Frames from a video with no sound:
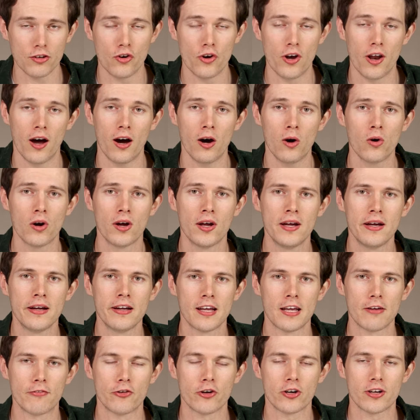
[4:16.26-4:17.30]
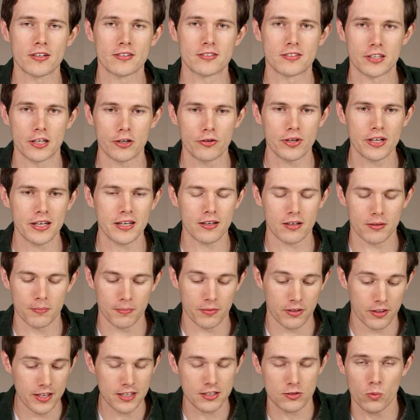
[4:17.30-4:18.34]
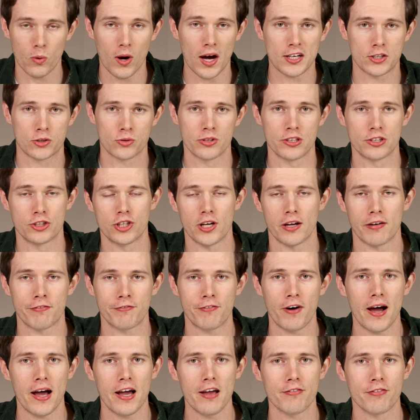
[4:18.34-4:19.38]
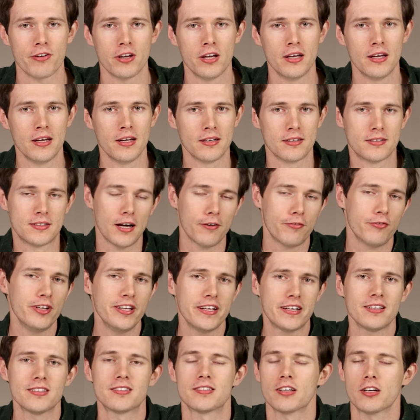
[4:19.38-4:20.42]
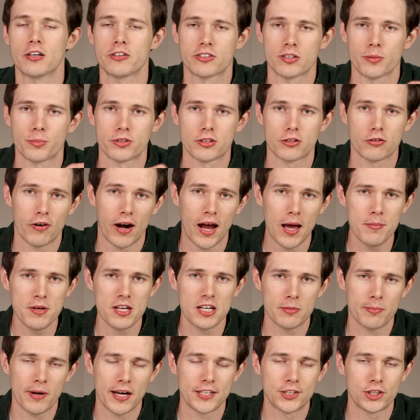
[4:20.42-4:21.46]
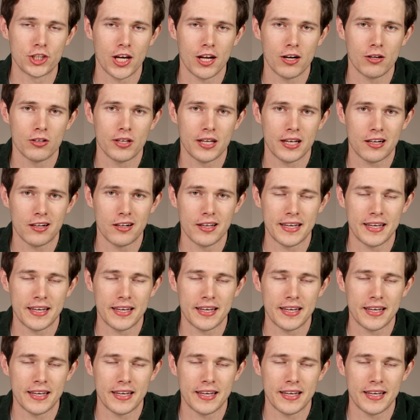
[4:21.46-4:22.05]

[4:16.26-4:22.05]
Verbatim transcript: to know if you're considering this watch or the Gen five. Definitely consider subscribing to my channel and